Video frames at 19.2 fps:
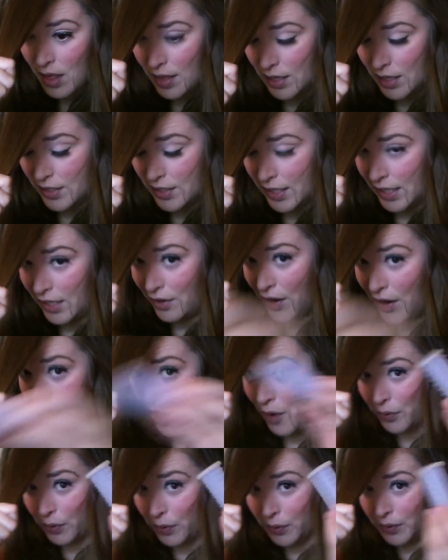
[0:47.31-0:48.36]
And you take your
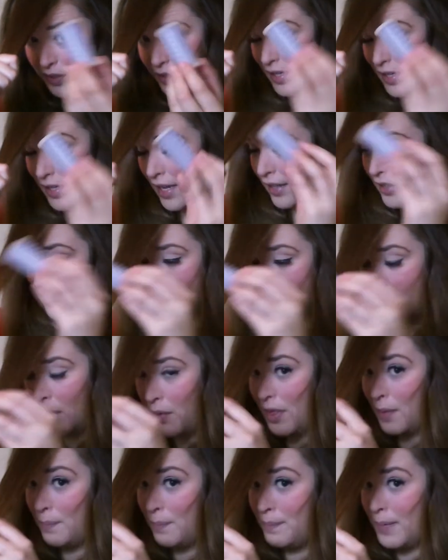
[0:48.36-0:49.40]
hot rollers, I like to start
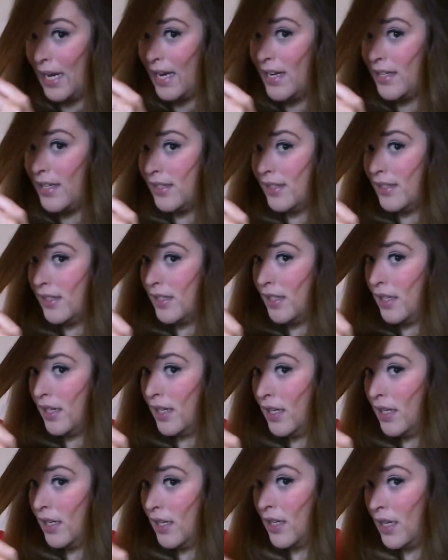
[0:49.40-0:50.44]
with the biggest,
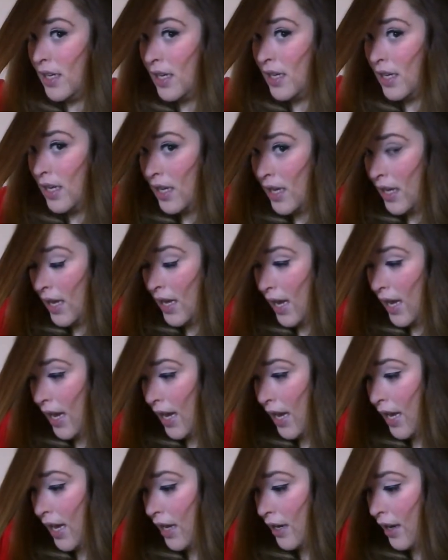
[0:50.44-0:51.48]

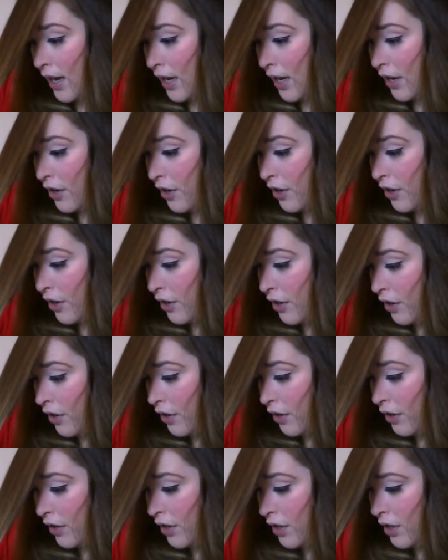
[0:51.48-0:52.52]
and I
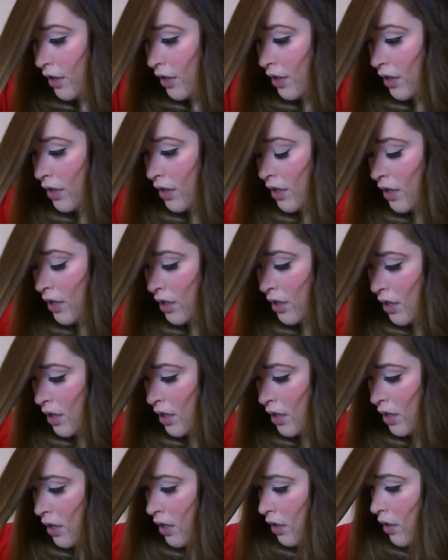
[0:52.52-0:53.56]
curl
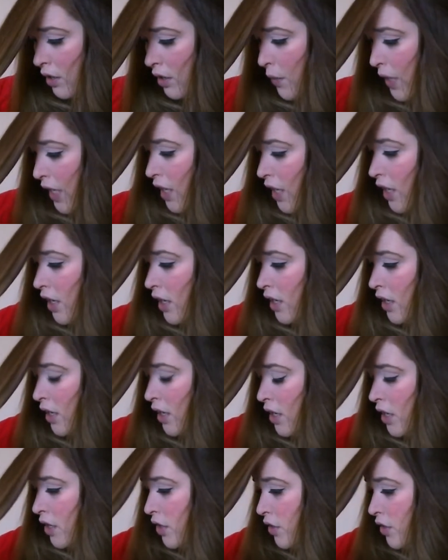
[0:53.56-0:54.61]
going
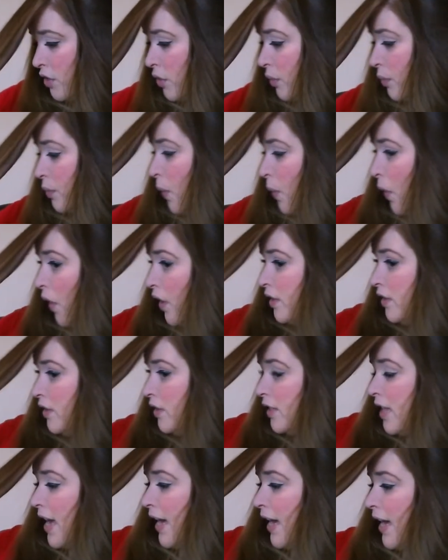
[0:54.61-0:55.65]
towards
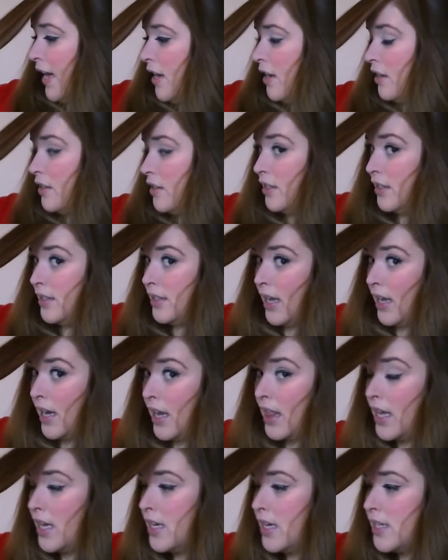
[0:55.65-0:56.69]
the head, just like
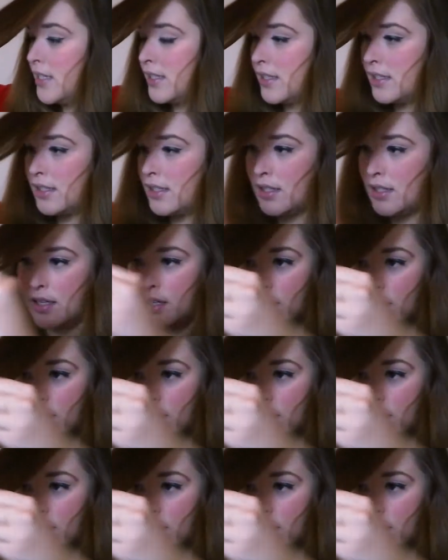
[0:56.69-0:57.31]
this.